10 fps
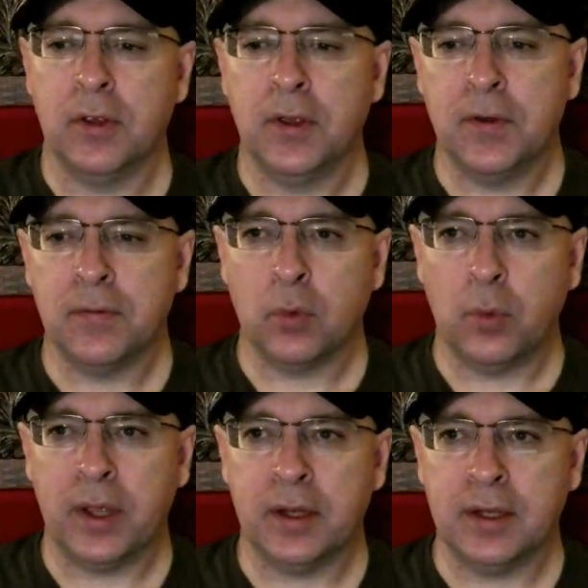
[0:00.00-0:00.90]
when
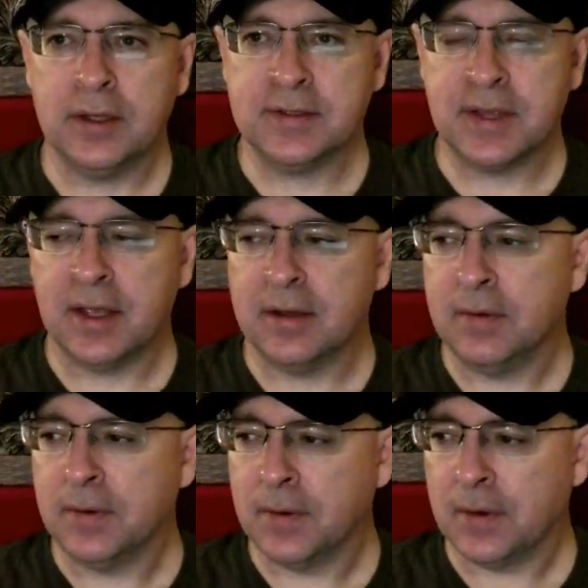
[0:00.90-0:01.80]
he said
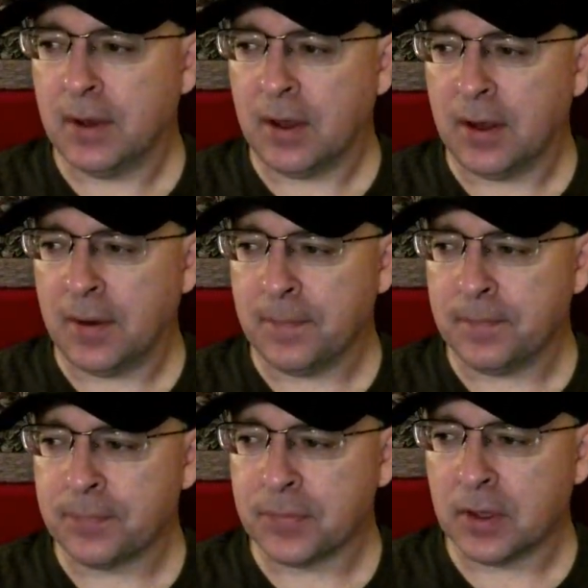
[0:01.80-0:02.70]

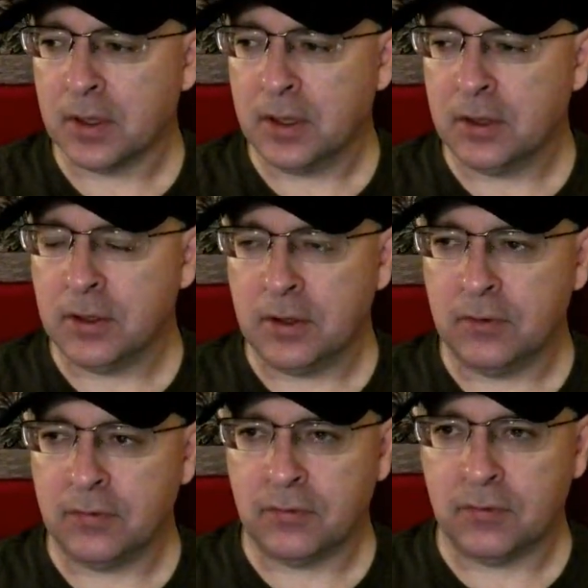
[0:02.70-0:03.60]
in his
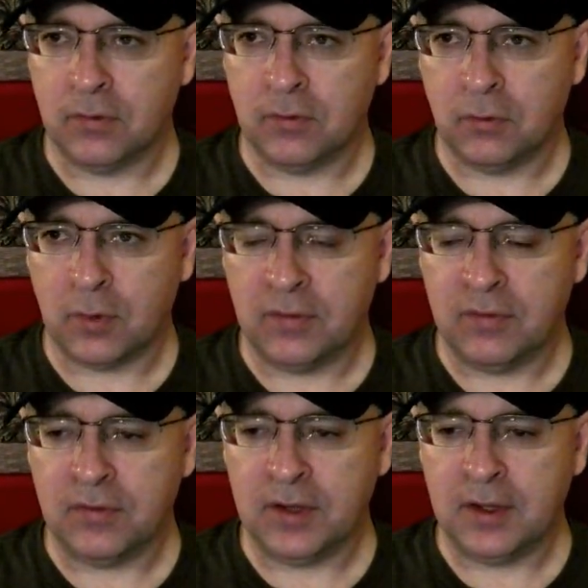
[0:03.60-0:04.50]
2016
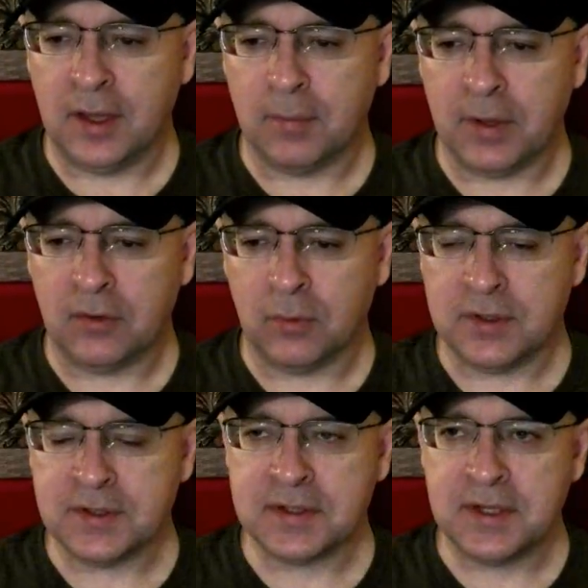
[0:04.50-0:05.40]

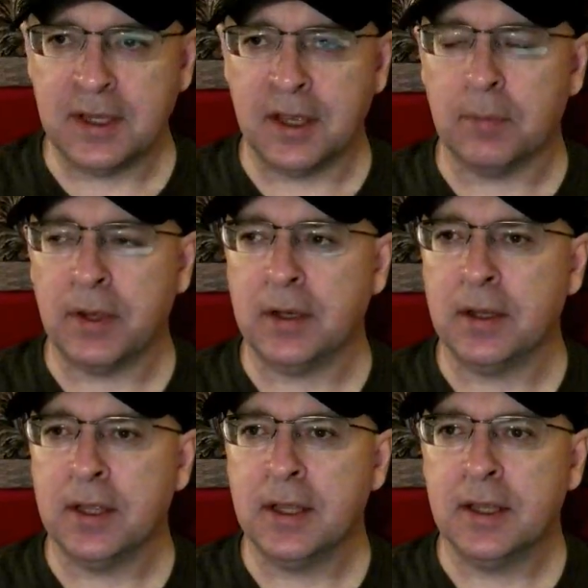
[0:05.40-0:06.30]
campaign,
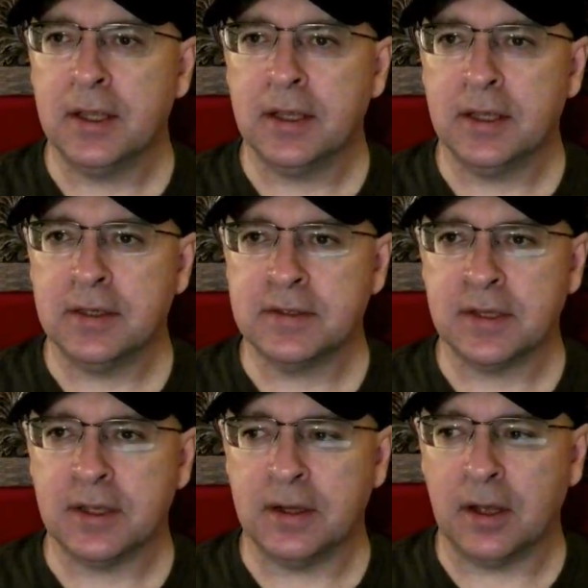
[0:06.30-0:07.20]
he said,
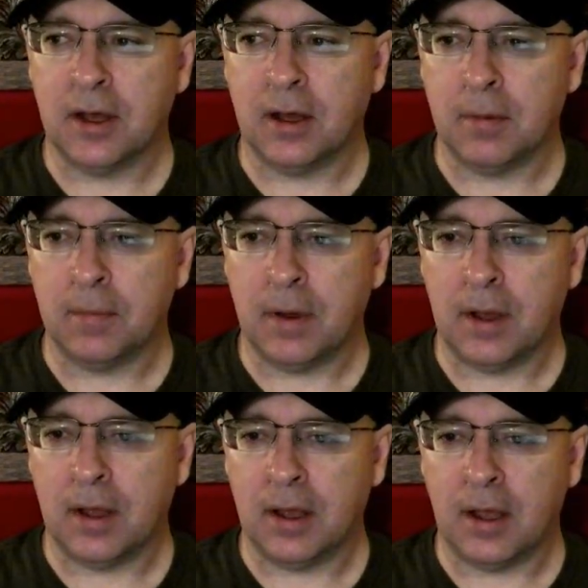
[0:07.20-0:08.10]

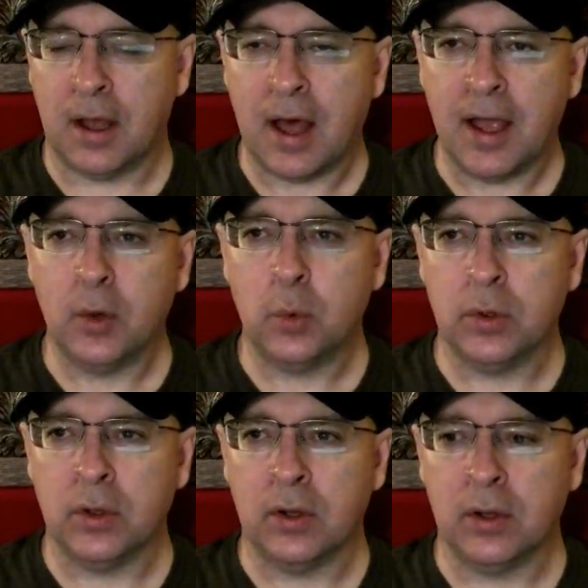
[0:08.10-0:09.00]
I will
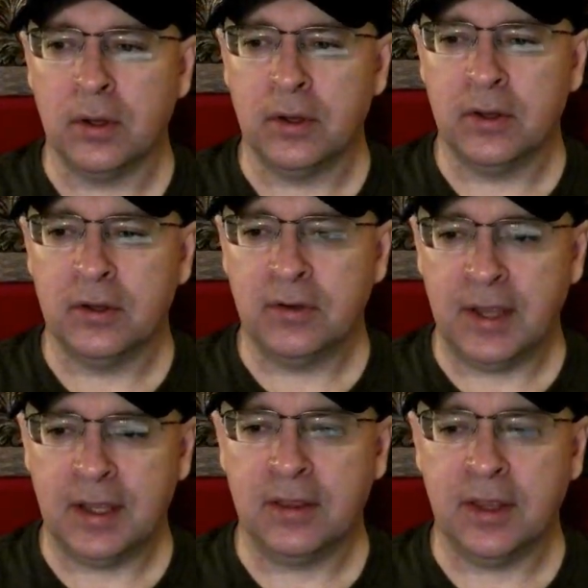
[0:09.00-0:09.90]
take the
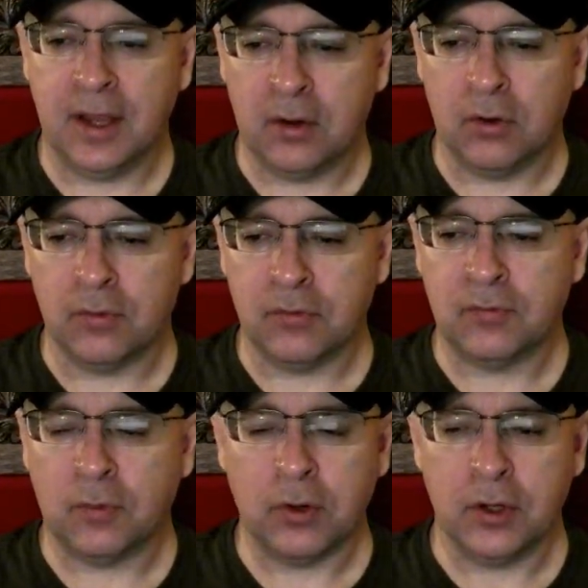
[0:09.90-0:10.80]
arrows for you.